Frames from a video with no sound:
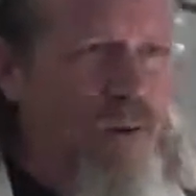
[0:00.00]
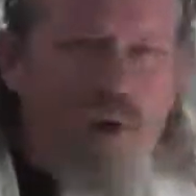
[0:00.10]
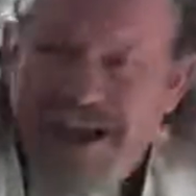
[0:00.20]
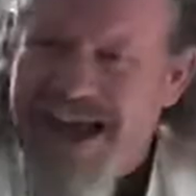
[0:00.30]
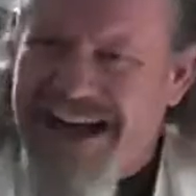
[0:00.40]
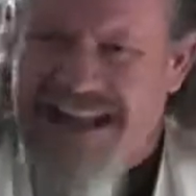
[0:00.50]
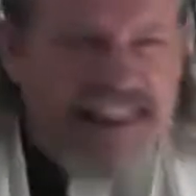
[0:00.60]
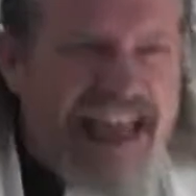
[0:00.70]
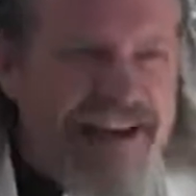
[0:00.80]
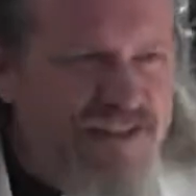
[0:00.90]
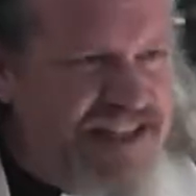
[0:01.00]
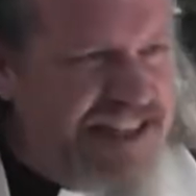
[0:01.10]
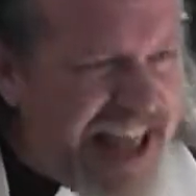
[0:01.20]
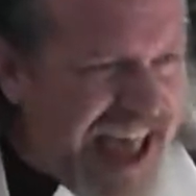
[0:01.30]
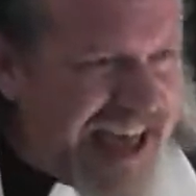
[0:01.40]
What kind of life
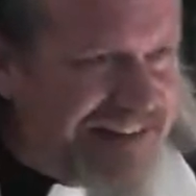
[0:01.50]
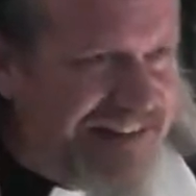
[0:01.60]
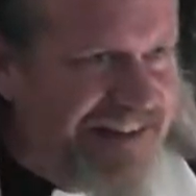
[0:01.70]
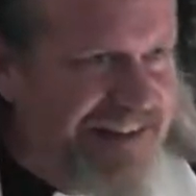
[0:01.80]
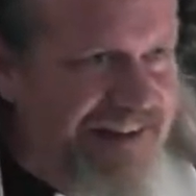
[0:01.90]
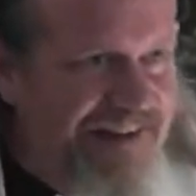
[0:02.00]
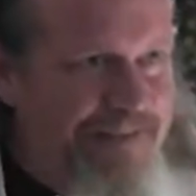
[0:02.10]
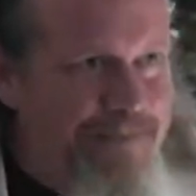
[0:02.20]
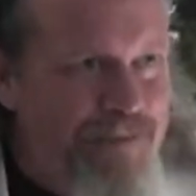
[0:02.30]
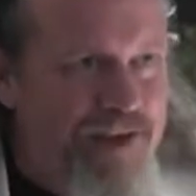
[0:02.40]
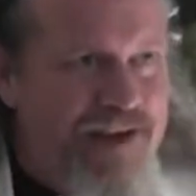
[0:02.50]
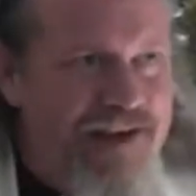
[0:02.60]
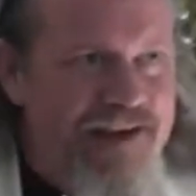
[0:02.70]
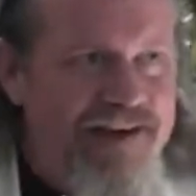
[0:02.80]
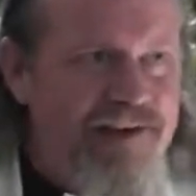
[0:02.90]
is that?
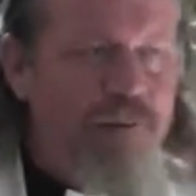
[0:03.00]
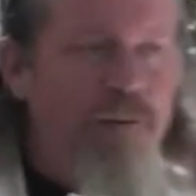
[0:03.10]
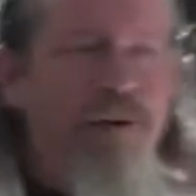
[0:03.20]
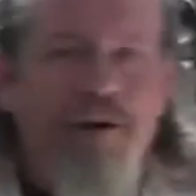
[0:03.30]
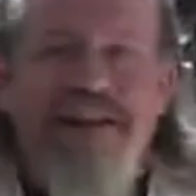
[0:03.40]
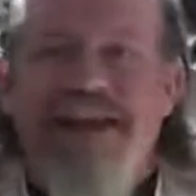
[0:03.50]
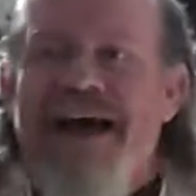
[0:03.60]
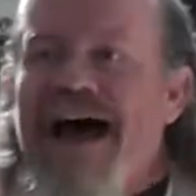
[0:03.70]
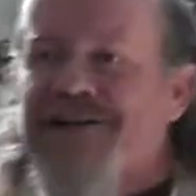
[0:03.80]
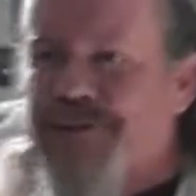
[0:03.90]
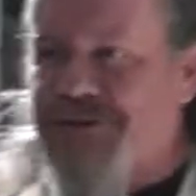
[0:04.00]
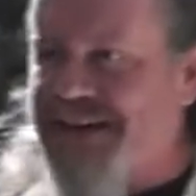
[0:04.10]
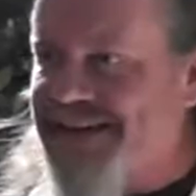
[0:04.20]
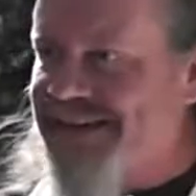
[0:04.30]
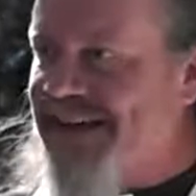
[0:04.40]
You see, when we read the gospel
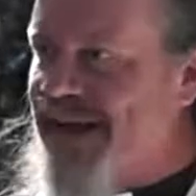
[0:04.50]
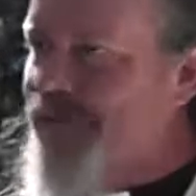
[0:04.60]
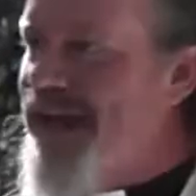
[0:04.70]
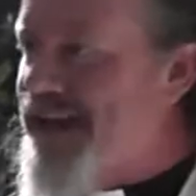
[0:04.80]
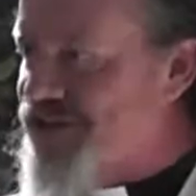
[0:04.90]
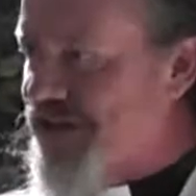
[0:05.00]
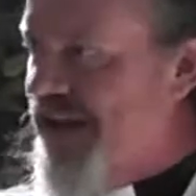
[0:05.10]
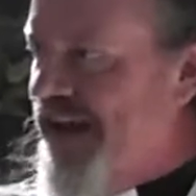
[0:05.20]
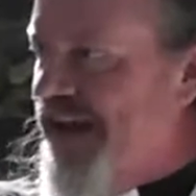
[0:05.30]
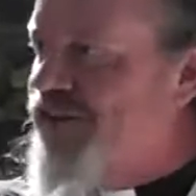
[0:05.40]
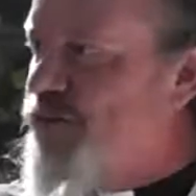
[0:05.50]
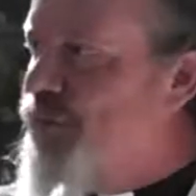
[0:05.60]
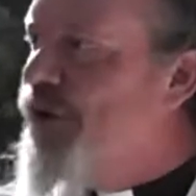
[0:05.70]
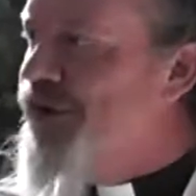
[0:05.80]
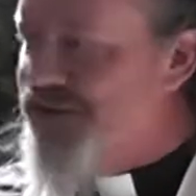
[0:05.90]
text today and we actually
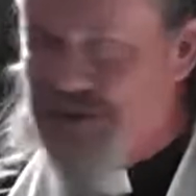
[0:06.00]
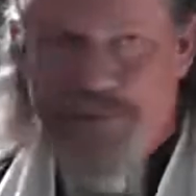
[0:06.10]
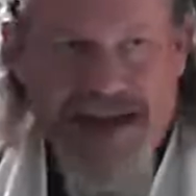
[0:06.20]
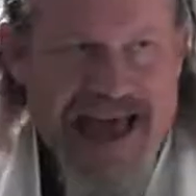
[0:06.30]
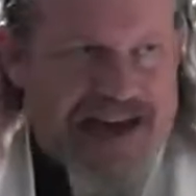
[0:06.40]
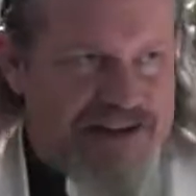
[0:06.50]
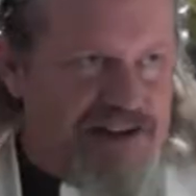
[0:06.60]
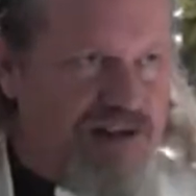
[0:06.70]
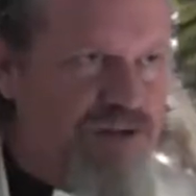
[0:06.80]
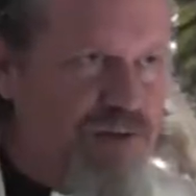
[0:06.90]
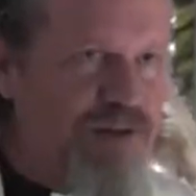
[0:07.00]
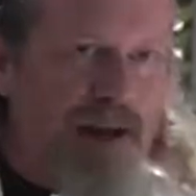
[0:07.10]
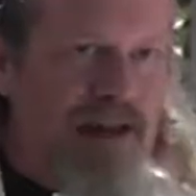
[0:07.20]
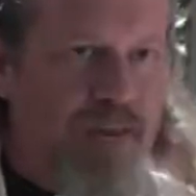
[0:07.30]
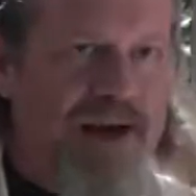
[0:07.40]
experience the Beatitudes, which,
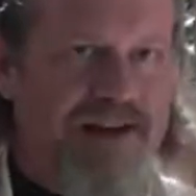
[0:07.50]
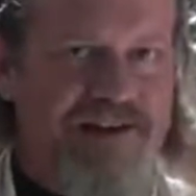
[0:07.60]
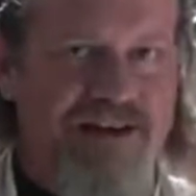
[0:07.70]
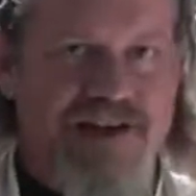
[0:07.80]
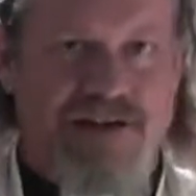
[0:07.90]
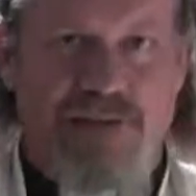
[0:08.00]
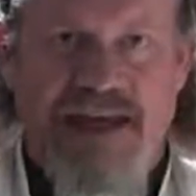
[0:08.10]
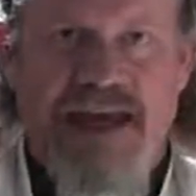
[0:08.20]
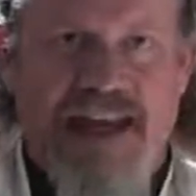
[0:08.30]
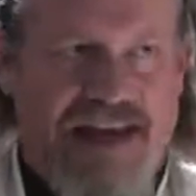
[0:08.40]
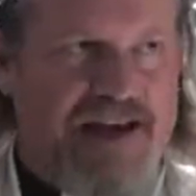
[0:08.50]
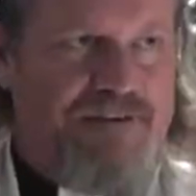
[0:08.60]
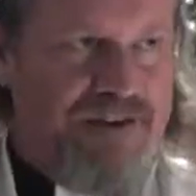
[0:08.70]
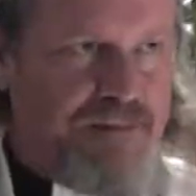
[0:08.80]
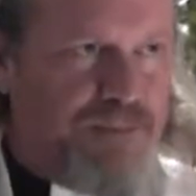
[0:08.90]
by the way, is Jesus' beginning
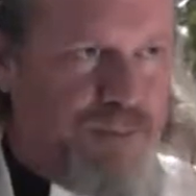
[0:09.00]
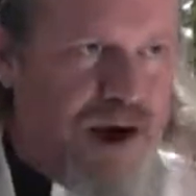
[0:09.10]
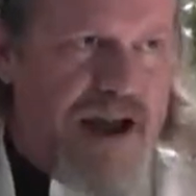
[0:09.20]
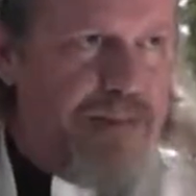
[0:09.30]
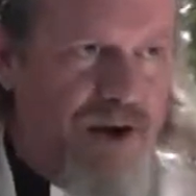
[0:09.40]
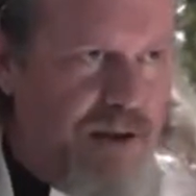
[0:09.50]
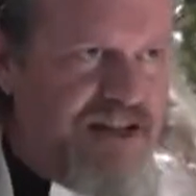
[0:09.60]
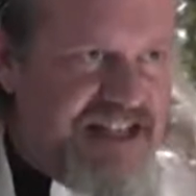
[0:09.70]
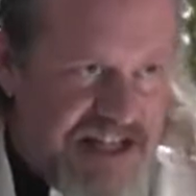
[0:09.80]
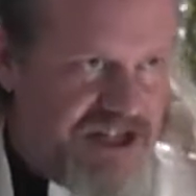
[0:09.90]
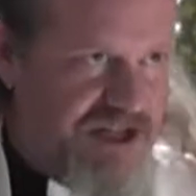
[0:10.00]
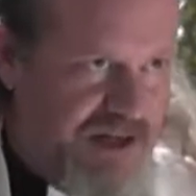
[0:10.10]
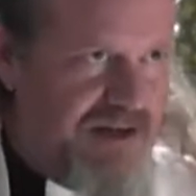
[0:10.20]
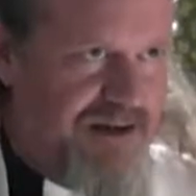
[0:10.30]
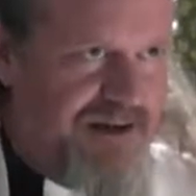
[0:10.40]
of his primary
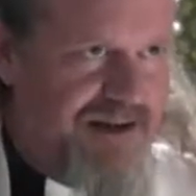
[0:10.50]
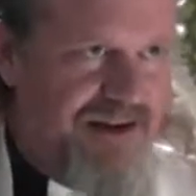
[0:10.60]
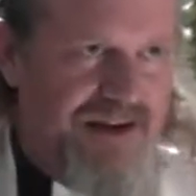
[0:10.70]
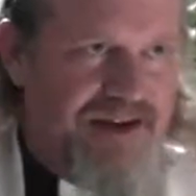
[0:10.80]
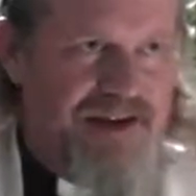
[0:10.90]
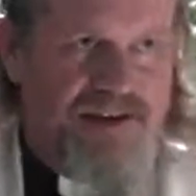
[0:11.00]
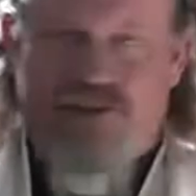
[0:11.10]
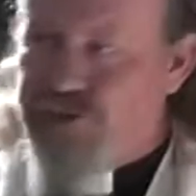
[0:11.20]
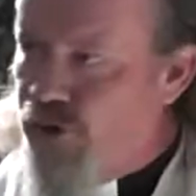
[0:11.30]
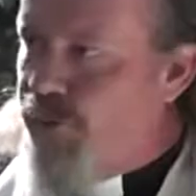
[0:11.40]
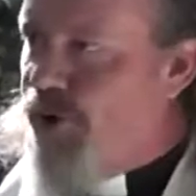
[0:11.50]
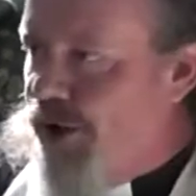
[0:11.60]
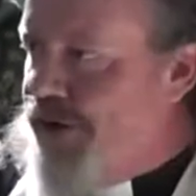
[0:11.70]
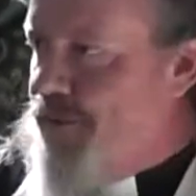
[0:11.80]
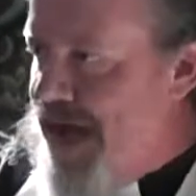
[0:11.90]
teaching, the Sermon
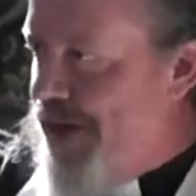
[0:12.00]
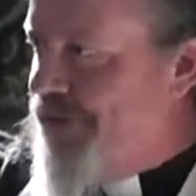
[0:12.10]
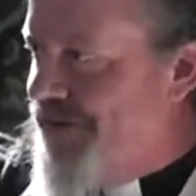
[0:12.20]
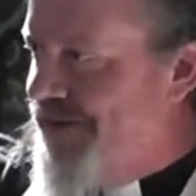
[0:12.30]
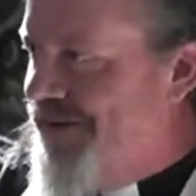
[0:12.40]
on the Mount.